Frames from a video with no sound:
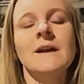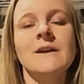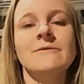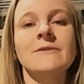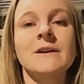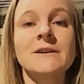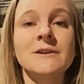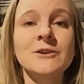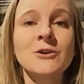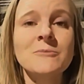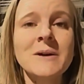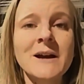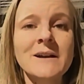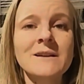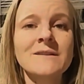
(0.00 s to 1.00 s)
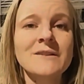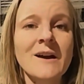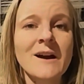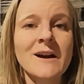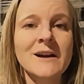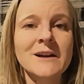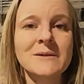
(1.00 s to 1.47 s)
If I could go back in
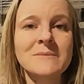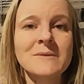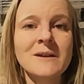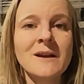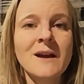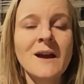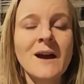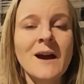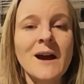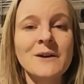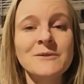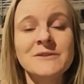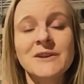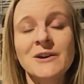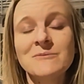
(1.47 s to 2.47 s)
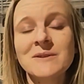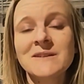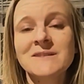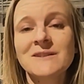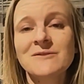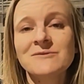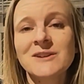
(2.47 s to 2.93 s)
time, I would tell
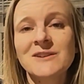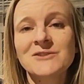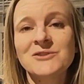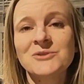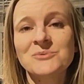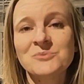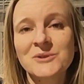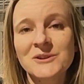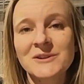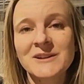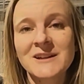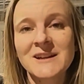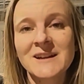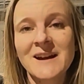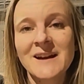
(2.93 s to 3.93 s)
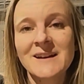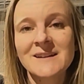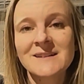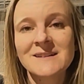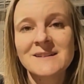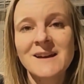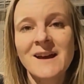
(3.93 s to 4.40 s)
myself not to worry
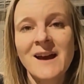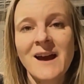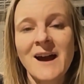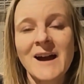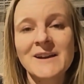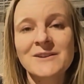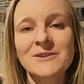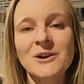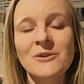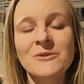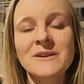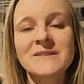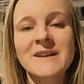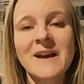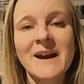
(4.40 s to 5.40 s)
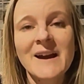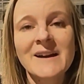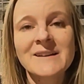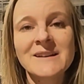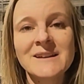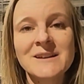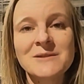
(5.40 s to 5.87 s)
and I could always add
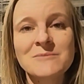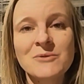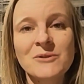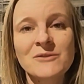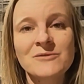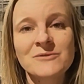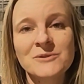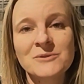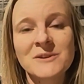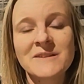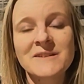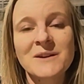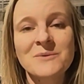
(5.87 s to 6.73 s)
in more food as I